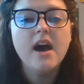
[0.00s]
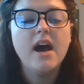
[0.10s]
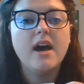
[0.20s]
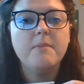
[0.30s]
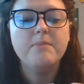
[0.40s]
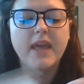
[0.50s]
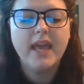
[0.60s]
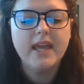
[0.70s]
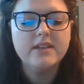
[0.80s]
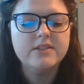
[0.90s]

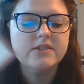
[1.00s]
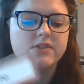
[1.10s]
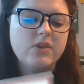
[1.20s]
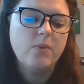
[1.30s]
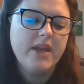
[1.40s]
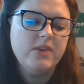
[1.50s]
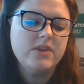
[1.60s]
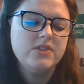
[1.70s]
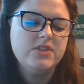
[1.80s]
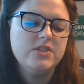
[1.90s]
And so what you
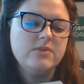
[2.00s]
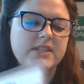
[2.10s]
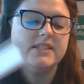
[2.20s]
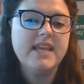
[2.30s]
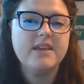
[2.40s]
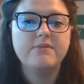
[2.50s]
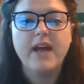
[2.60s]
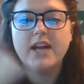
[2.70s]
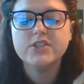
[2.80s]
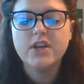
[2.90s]
can do is take
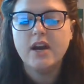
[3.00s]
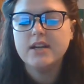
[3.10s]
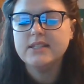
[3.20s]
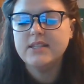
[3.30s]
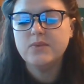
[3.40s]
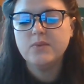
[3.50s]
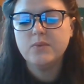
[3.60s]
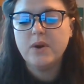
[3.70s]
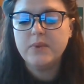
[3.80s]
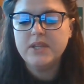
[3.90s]
flashcards, and
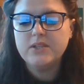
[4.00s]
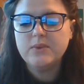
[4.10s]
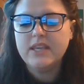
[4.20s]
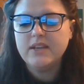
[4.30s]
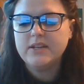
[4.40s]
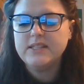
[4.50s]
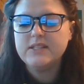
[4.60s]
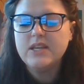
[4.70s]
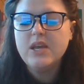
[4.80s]
what we do here is